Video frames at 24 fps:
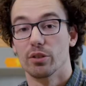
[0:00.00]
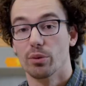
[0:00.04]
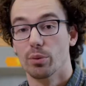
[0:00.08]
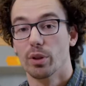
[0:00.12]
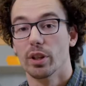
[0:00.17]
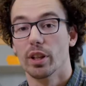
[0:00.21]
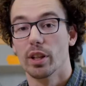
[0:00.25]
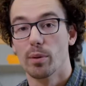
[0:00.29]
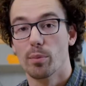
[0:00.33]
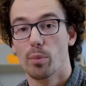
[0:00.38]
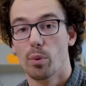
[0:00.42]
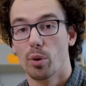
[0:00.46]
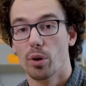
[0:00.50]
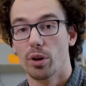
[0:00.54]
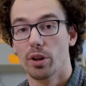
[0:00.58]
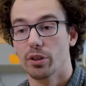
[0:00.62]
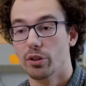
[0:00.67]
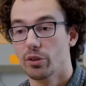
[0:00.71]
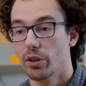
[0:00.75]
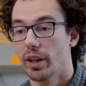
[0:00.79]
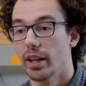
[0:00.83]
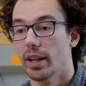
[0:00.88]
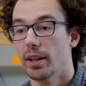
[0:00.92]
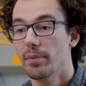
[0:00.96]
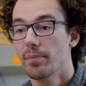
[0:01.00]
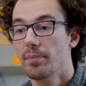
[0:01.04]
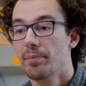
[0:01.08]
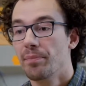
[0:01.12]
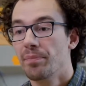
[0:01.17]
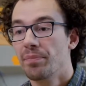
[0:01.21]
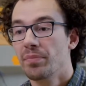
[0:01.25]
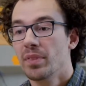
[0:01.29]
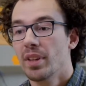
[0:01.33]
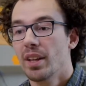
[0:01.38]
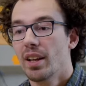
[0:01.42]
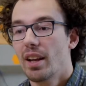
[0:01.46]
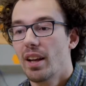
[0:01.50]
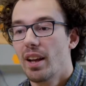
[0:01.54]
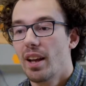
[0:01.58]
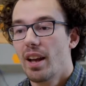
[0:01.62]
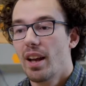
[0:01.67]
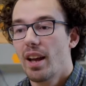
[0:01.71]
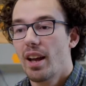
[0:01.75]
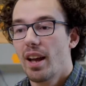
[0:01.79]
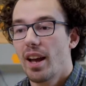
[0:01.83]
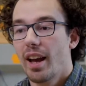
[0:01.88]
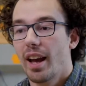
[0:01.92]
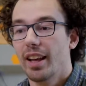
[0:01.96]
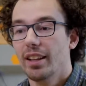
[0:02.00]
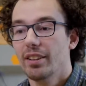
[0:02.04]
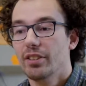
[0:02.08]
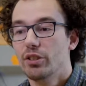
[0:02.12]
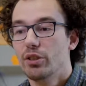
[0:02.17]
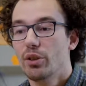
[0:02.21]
a really important trait. And